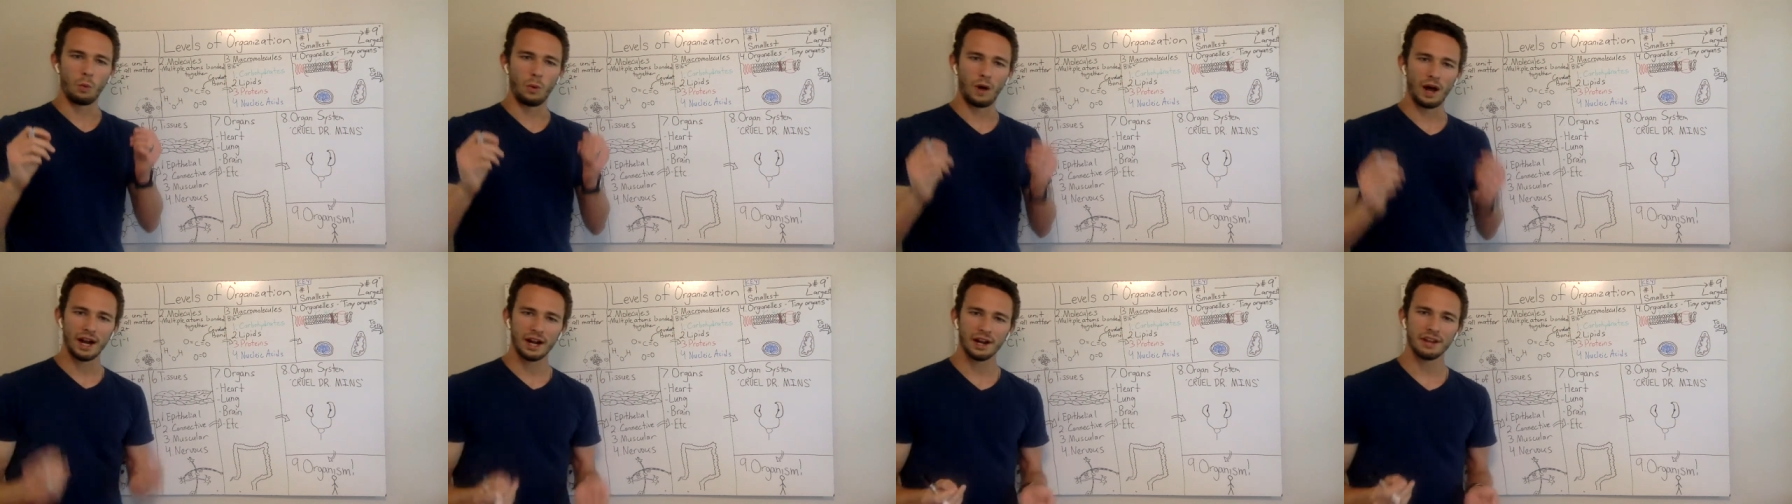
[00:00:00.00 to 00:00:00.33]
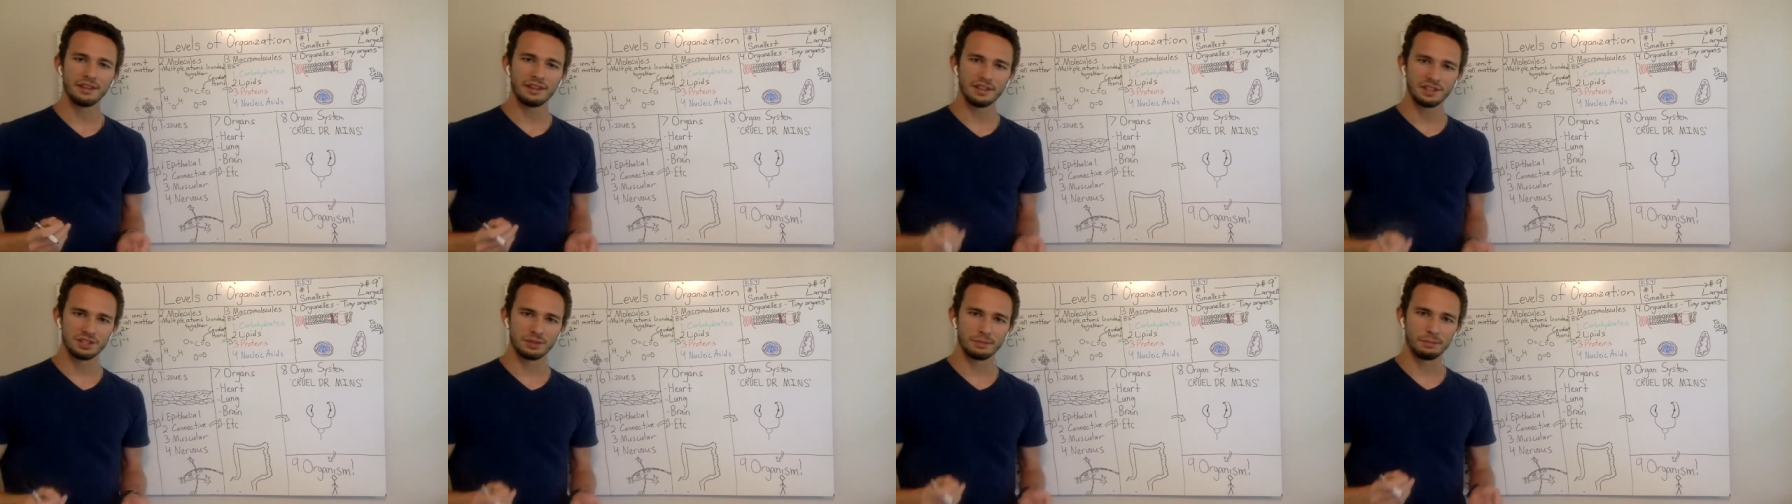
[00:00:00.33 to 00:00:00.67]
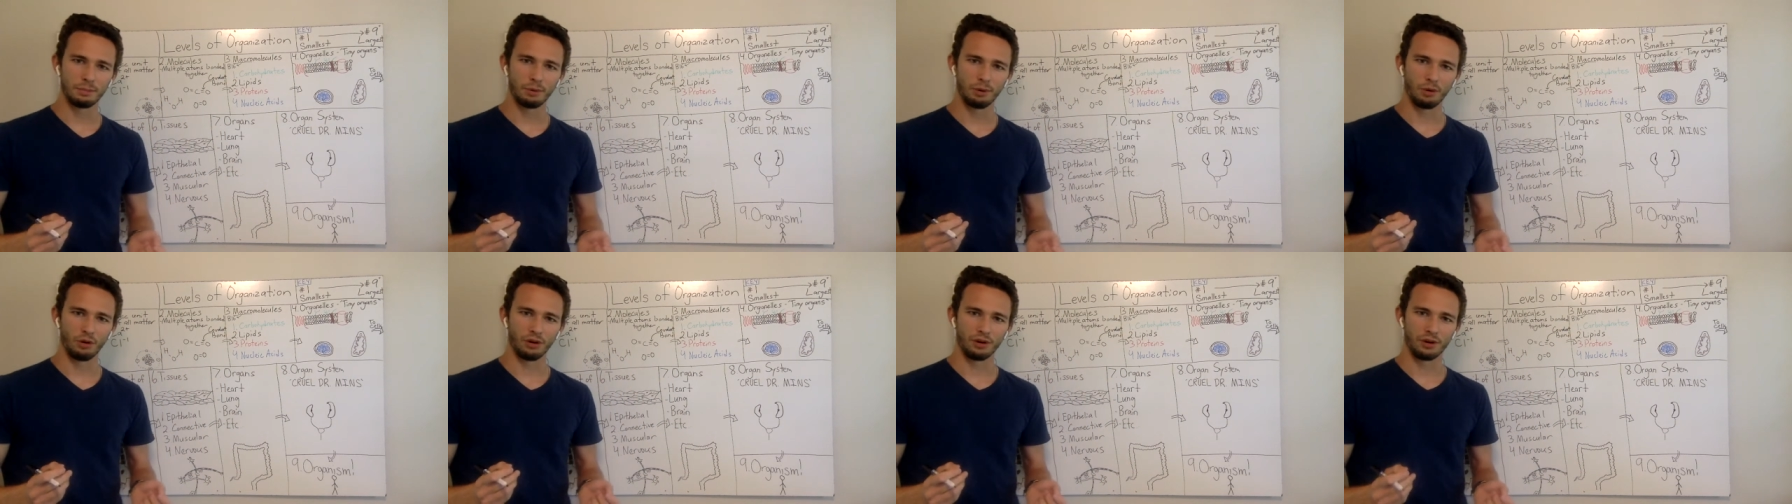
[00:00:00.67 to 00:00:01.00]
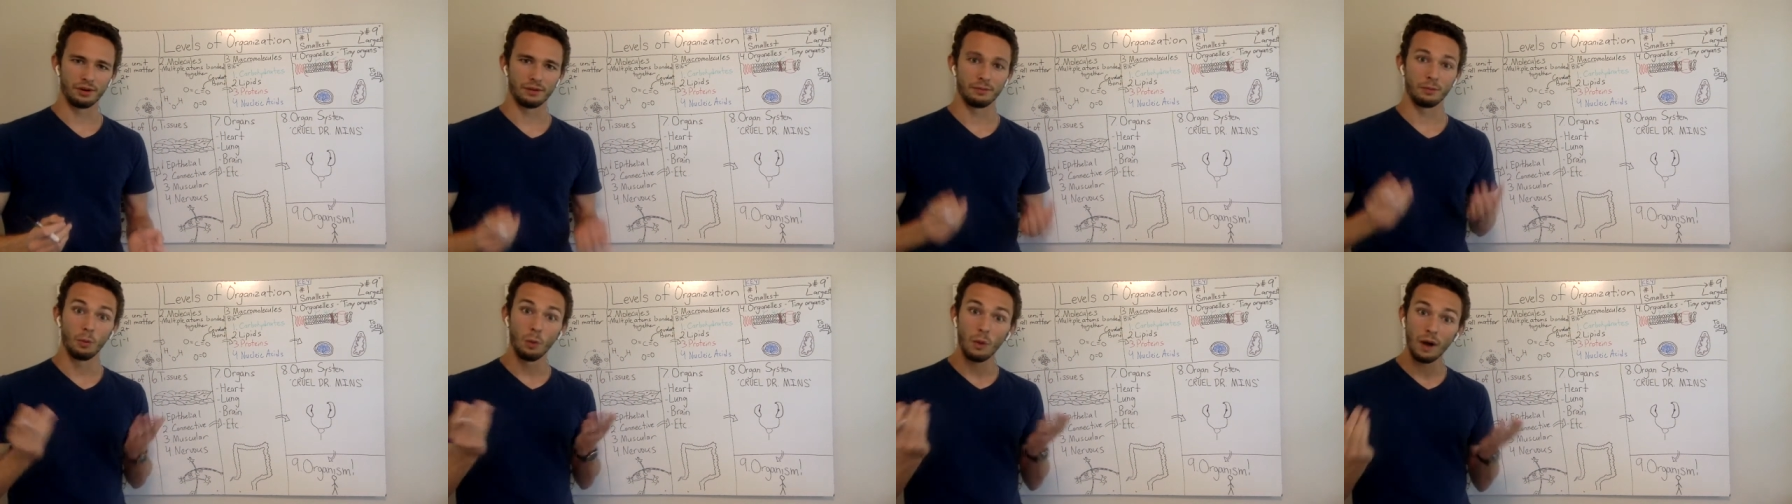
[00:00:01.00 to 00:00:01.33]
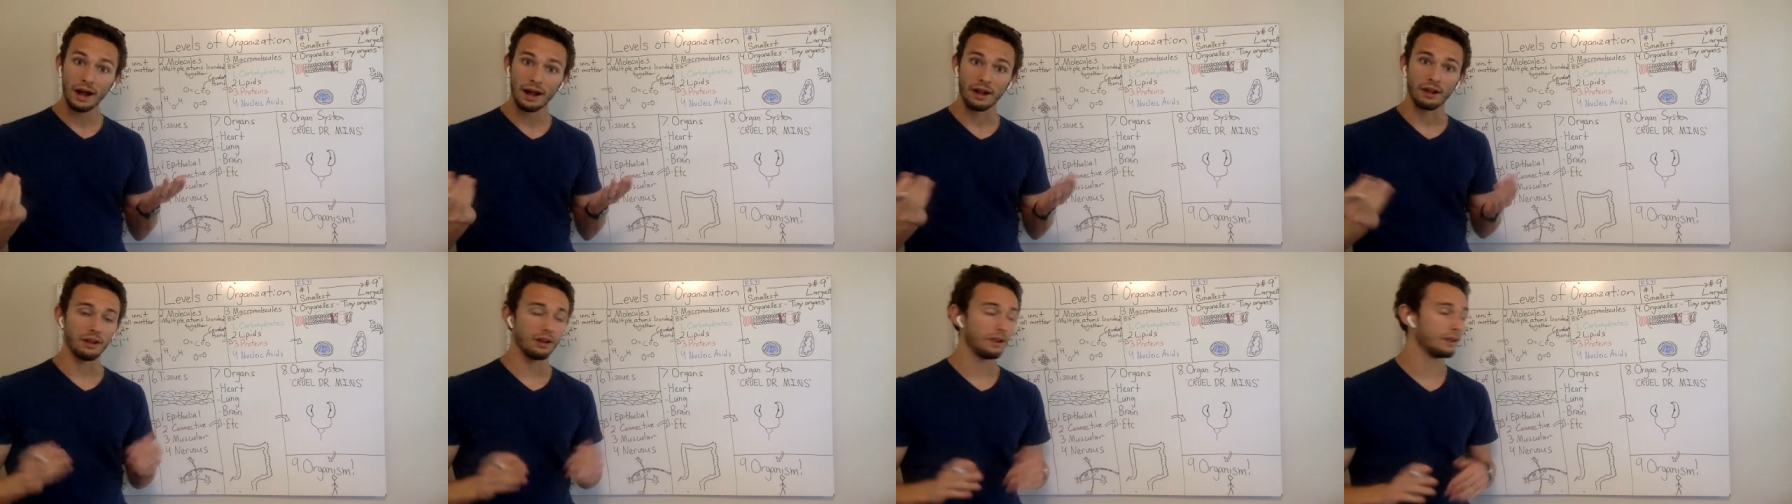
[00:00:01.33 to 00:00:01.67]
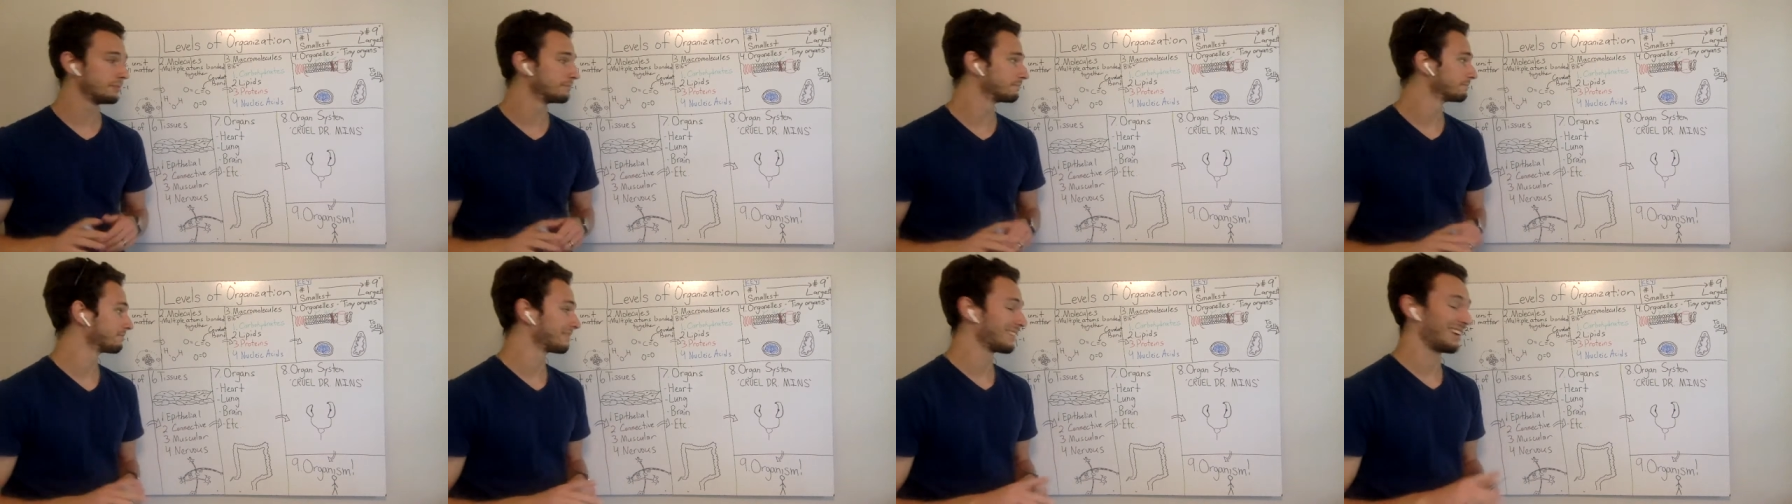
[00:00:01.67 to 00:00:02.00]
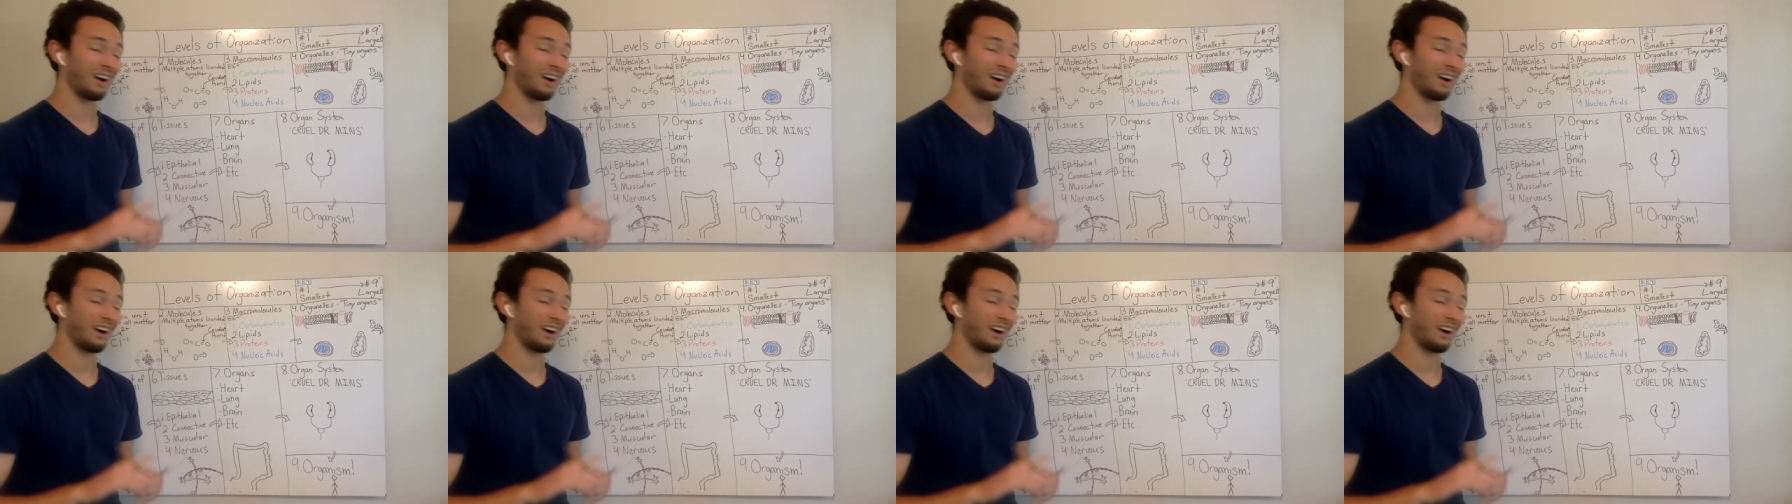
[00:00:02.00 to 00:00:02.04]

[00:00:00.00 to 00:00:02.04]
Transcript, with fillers: Why are these important? Well,